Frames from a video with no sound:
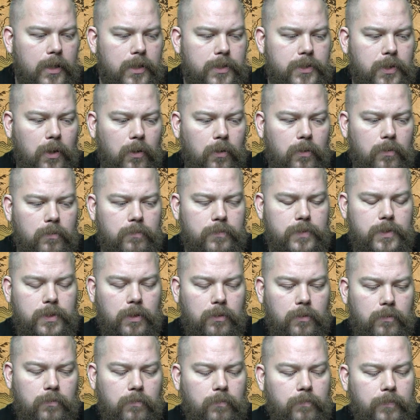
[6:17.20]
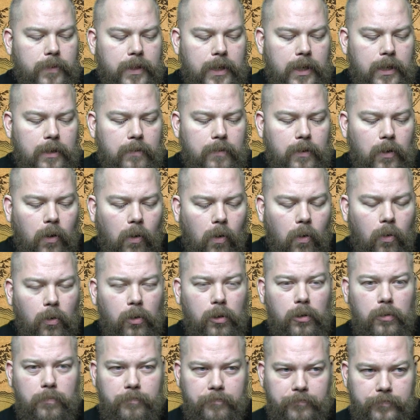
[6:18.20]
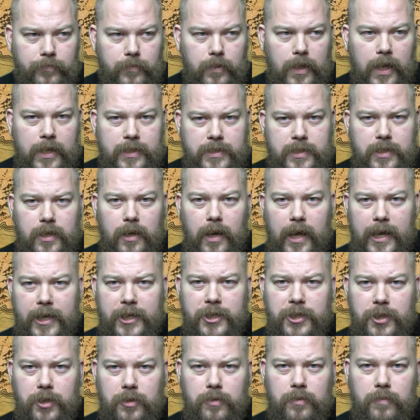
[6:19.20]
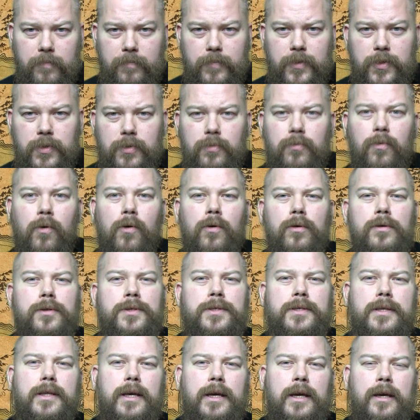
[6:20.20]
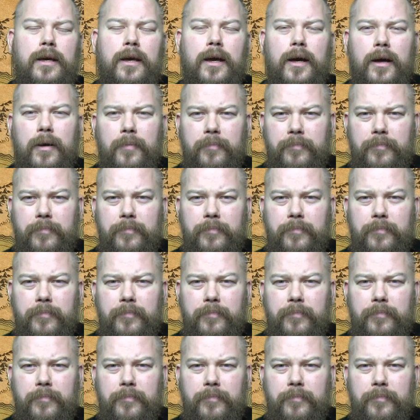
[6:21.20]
So the whole escalation towards the